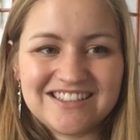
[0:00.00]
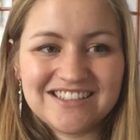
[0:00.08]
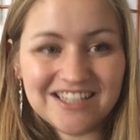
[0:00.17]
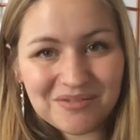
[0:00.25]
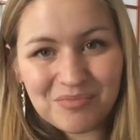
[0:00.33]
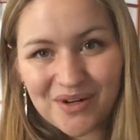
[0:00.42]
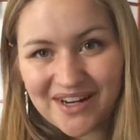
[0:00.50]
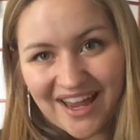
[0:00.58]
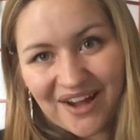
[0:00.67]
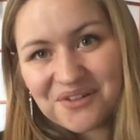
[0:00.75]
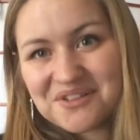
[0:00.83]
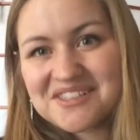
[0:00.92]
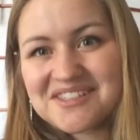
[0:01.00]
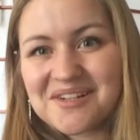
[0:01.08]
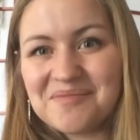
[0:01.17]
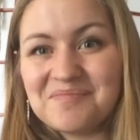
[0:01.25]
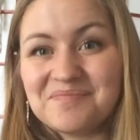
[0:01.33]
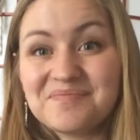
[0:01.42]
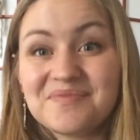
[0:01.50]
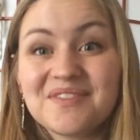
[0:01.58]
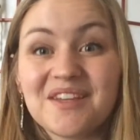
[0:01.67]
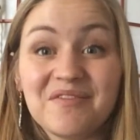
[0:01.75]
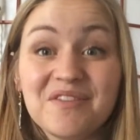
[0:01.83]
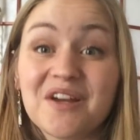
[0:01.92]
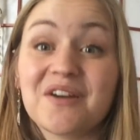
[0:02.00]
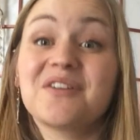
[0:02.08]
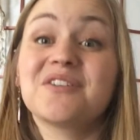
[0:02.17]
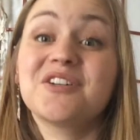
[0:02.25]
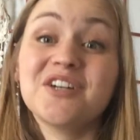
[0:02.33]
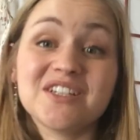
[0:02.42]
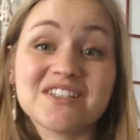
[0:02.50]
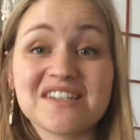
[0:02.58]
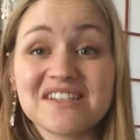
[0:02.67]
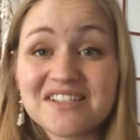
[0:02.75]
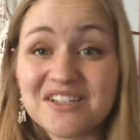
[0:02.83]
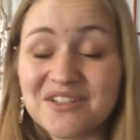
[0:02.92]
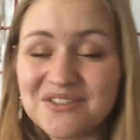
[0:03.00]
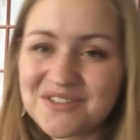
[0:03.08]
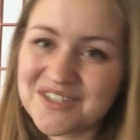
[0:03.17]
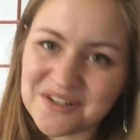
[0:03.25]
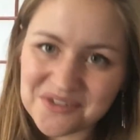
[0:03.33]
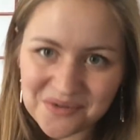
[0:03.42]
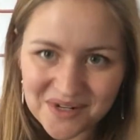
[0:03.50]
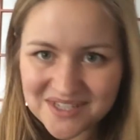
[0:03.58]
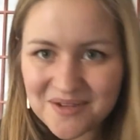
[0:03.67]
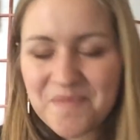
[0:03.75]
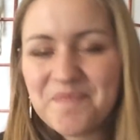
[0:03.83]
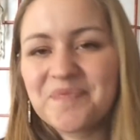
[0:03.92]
did bring out some of their goods to sell to us.